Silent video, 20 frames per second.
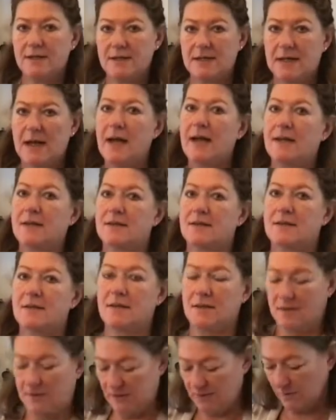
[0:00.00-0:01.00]
slice,
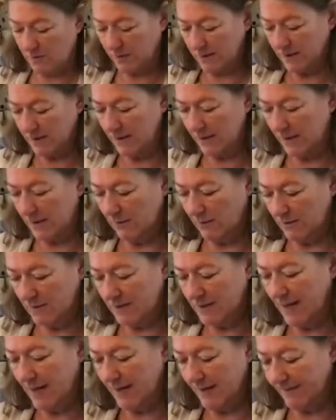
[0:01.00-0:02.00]
is what he was
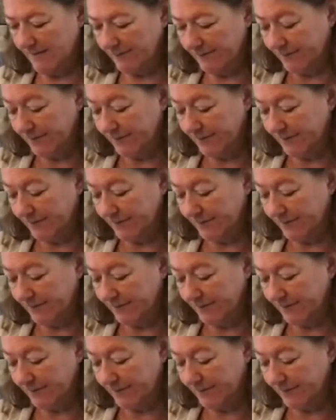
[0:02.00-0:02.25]
saying.